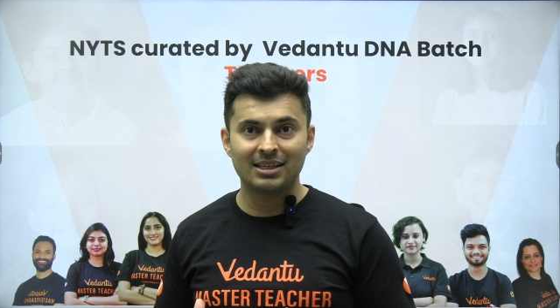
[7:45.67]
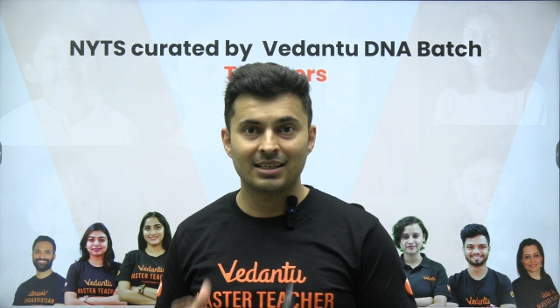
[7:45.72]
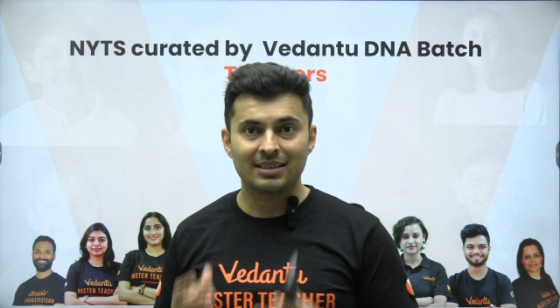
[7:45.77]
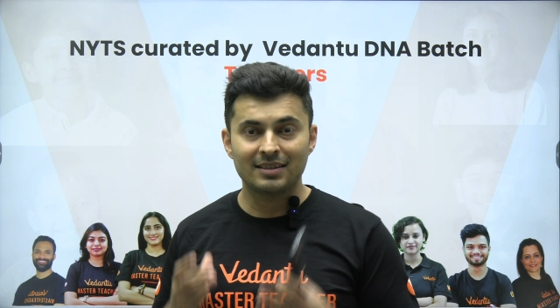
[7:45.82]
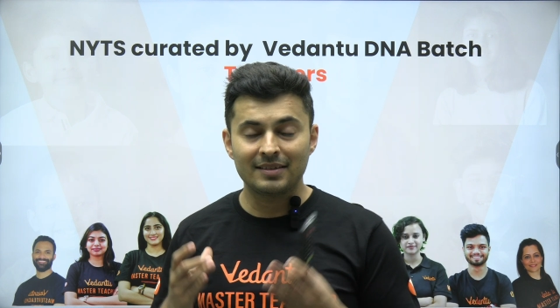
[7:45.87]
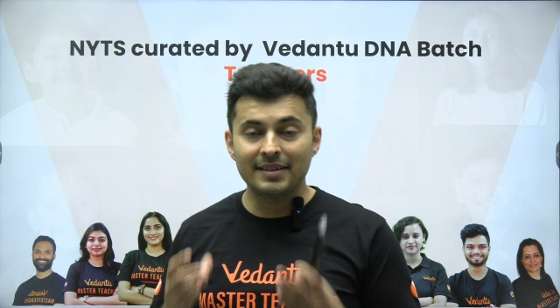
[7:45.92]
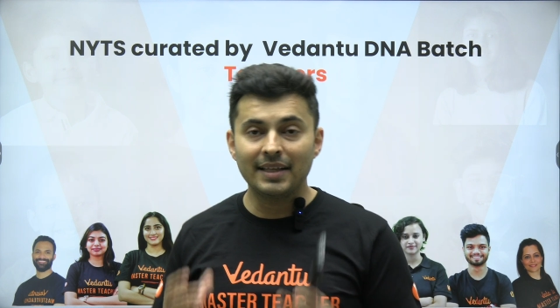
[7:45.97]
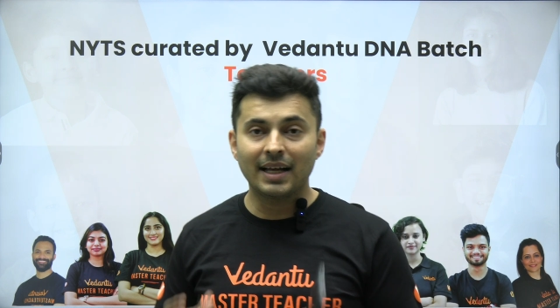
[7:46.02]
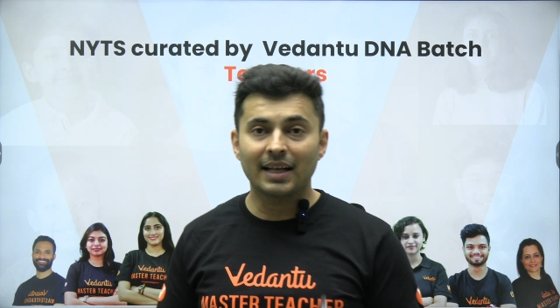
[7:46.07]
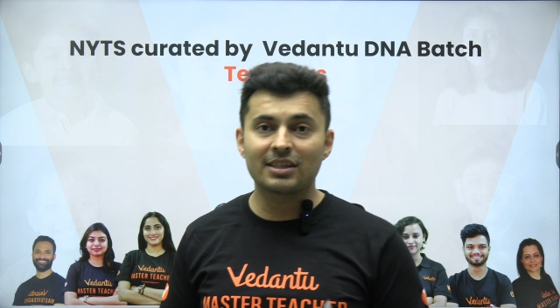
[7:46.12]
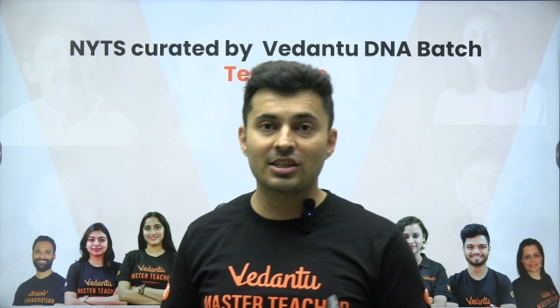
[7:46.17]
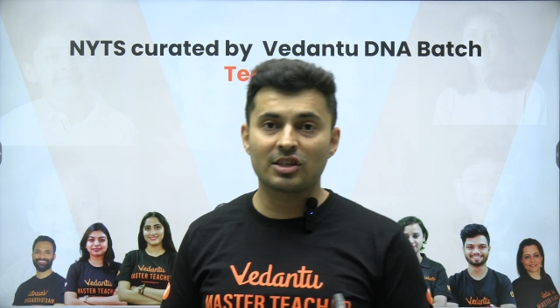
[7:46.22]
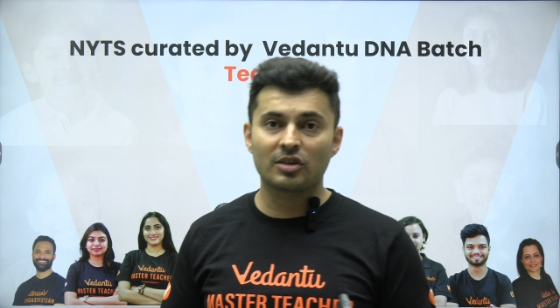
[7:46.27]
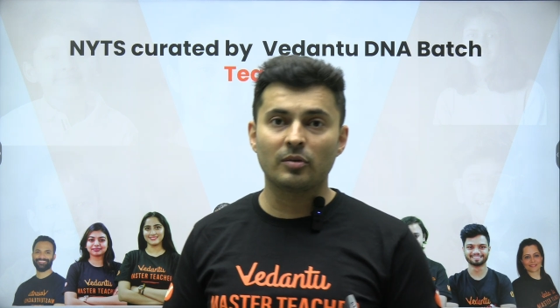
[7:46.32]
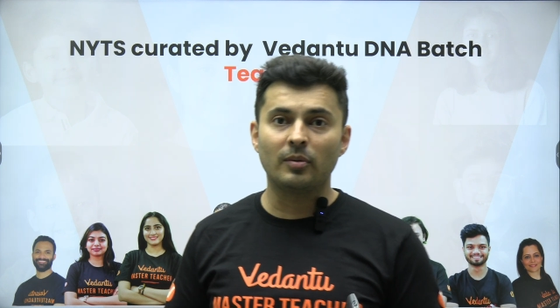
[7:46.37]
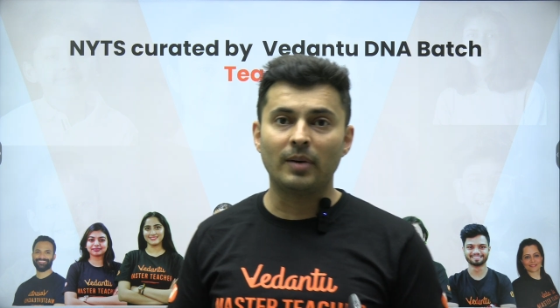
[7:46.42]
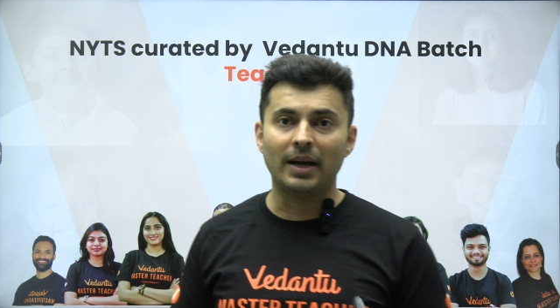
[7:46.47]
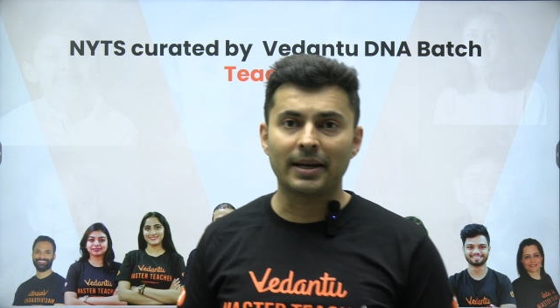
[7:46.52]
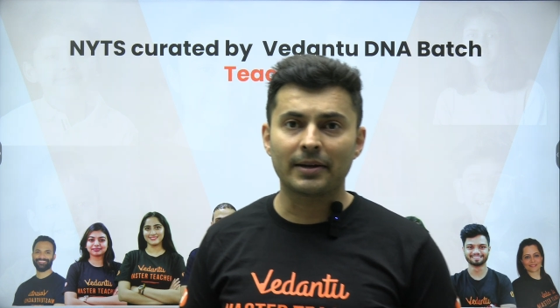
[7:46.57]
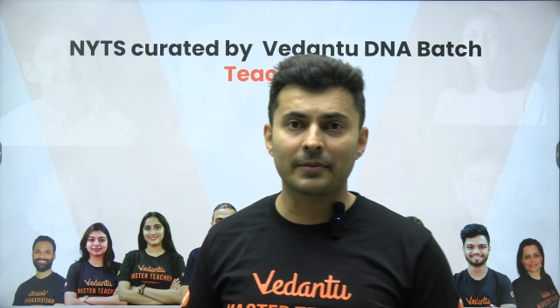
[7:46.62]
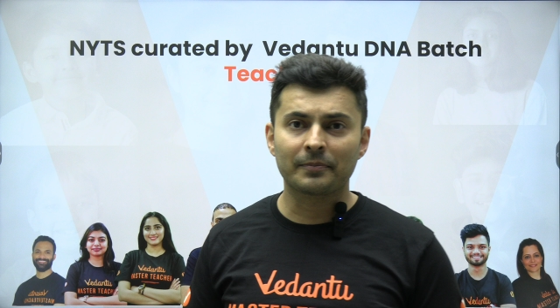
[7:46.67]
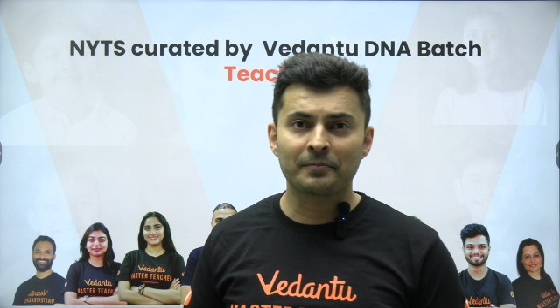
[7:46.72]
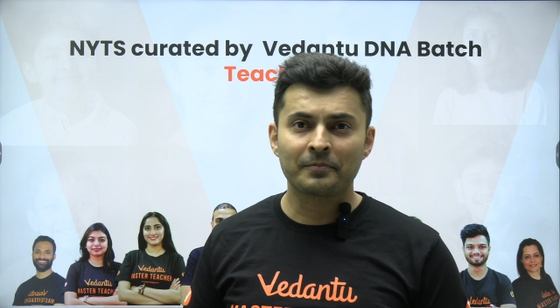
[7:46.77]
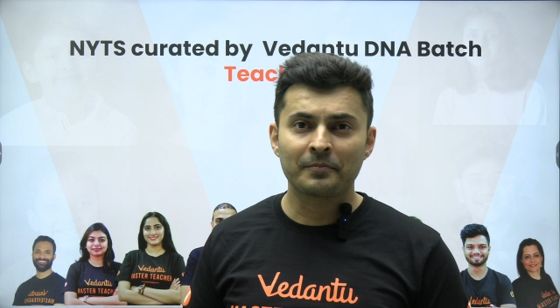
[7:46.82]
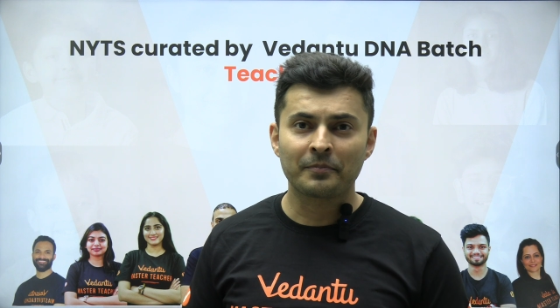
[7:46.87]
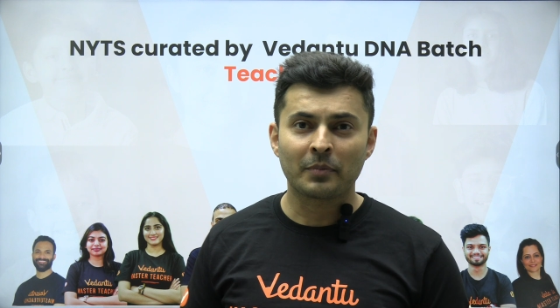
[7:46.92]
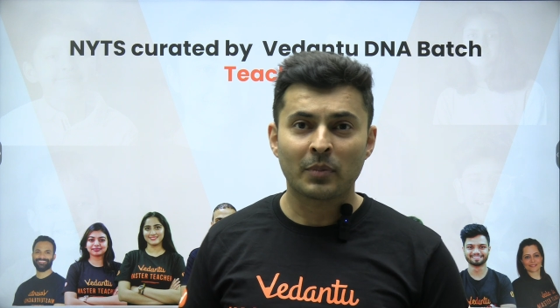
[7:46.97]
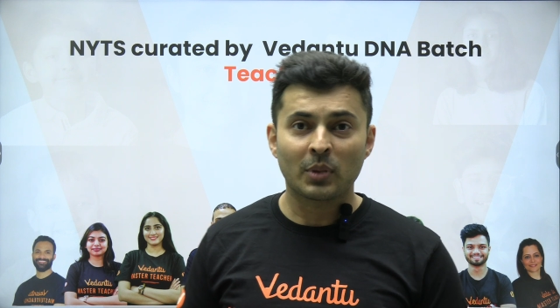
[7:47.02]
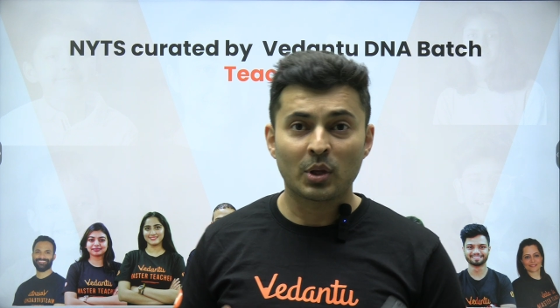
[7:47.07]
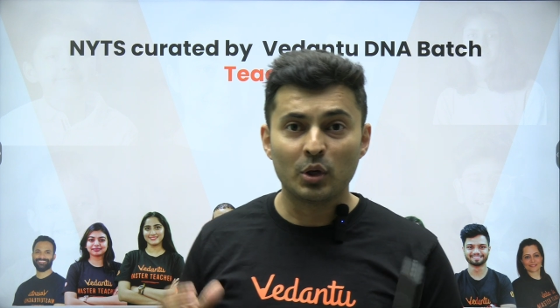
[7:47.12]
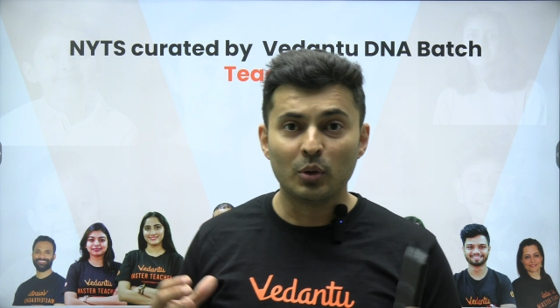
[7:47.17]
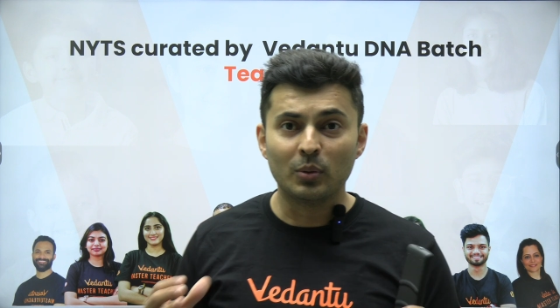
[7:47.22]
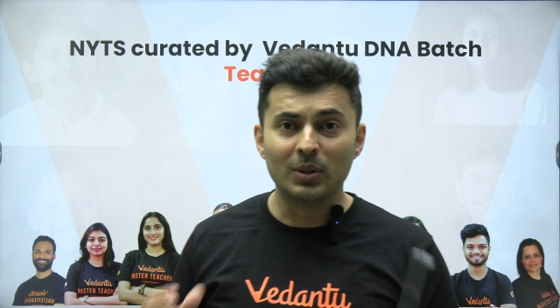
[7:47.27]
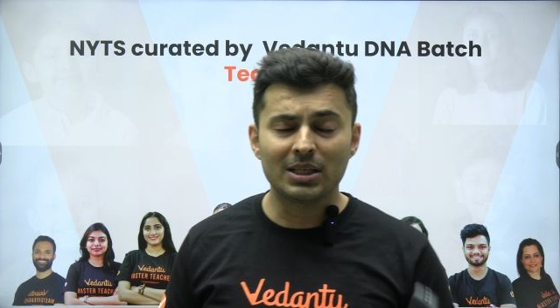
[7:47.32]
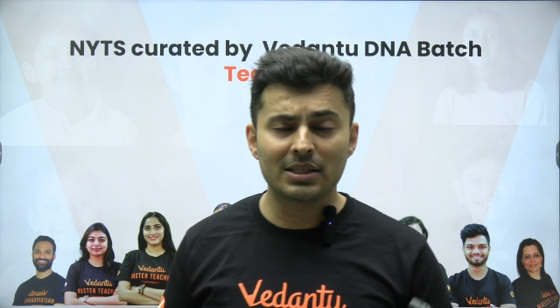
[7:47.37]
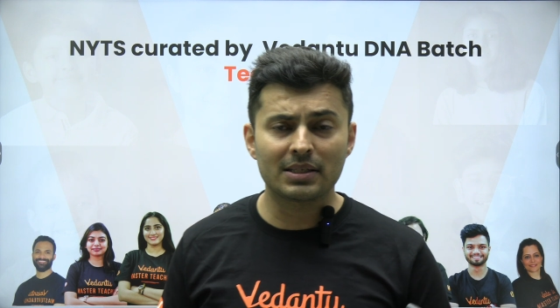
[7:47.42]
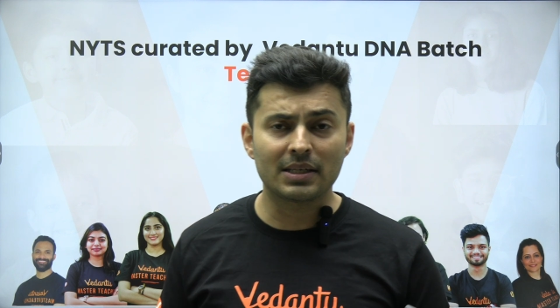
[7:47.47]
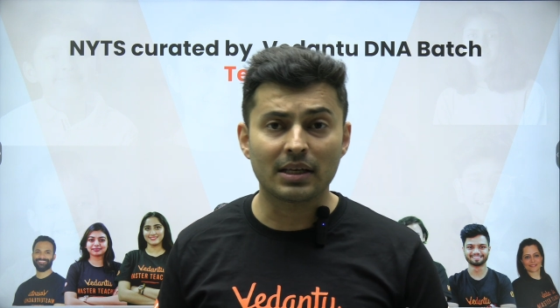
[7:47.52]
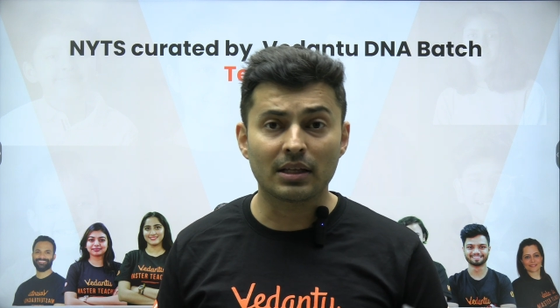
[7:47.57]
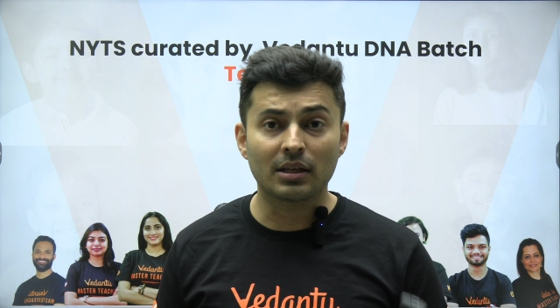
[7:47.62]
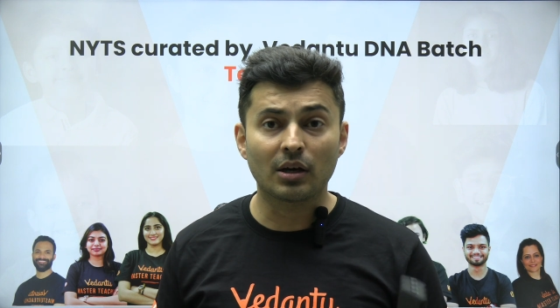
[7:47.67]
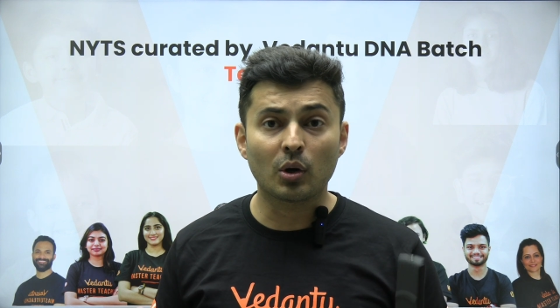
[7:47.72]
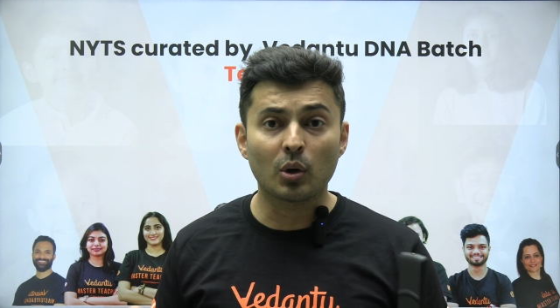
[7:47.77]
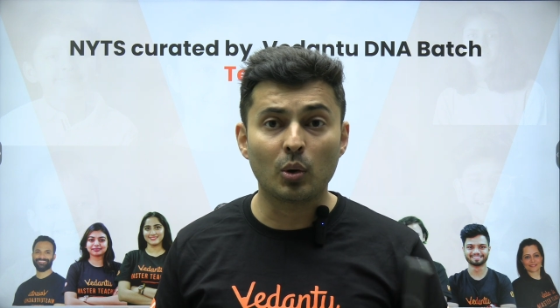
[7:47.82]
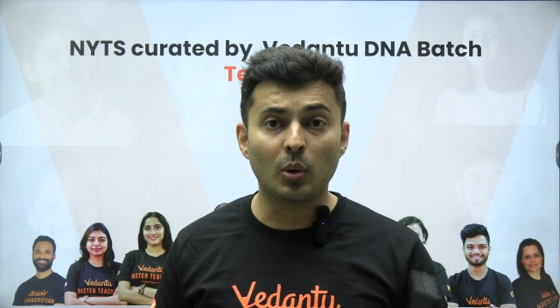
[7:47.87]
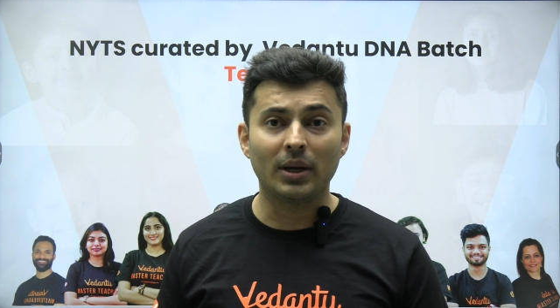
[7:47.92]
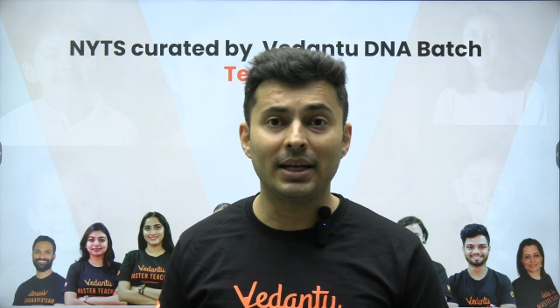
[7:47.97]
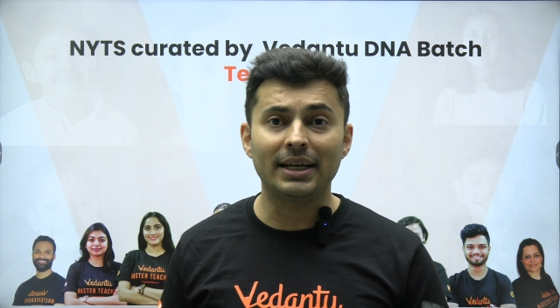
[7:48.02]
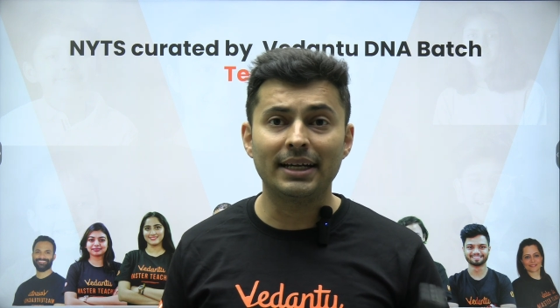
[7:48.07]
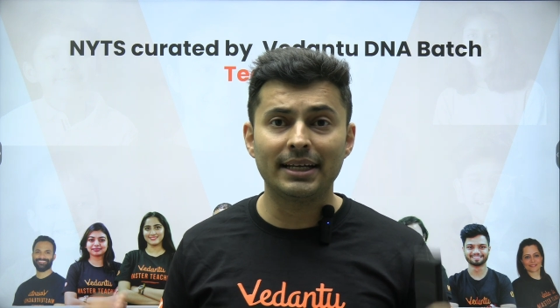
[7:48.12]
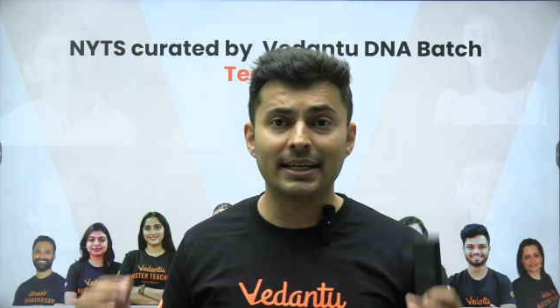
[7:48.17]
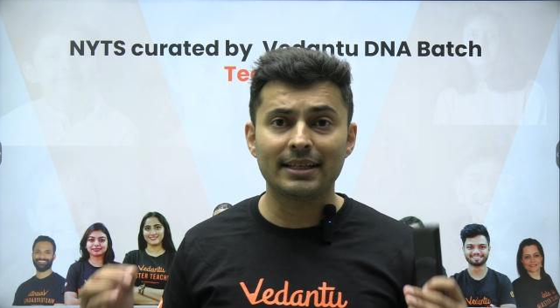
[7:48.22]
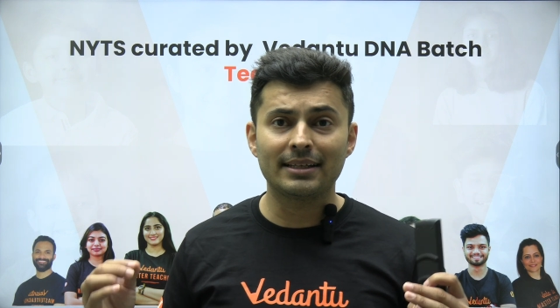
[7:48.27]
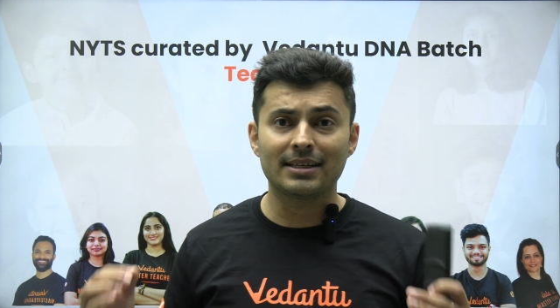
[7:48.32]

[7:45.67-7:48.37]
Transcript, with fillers: That's why you will see the quality,